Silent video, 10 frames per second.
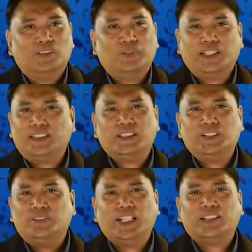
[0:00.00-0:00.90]
With
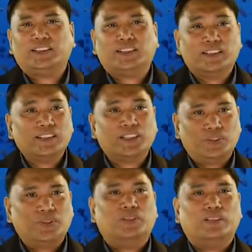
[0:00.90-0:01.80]
its unique
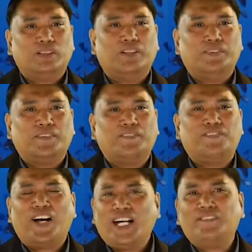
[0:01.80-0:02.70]
search tool,
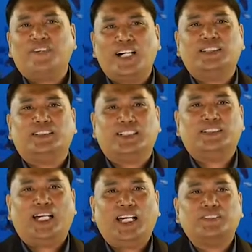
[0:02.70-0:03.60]
over
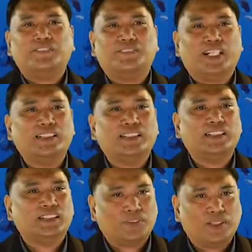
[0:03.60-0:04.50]
500
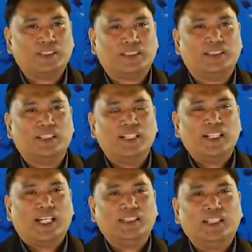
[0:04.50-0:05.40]
eco-friendly resorts
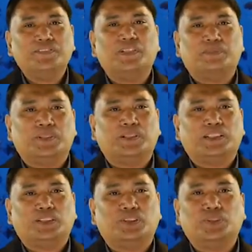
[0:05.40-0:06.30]
and
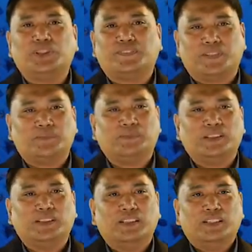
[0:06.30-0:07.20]
liveaboards to choose from,
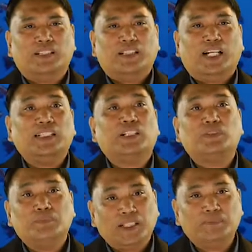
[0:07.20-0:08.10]
and
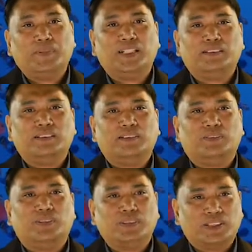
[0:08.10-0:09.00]
a commitment
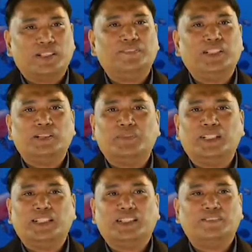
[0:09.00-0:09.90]
to conserving the
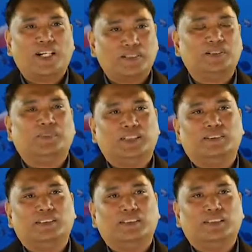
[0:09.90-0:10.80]
marine
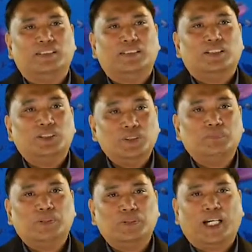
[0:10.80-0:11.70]
environment,
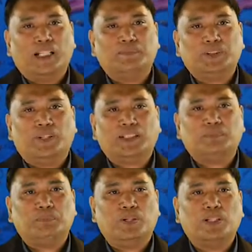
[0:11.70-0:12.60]
Blue helps you
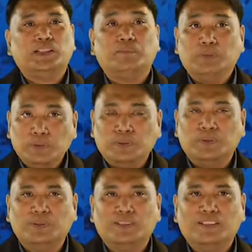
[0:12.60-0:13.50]
explore the
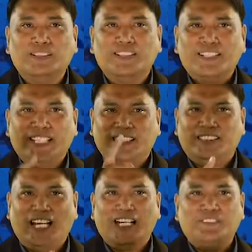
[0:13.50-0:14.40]
blue
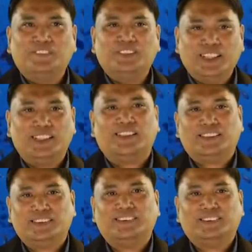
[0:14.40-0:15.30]
and dive green.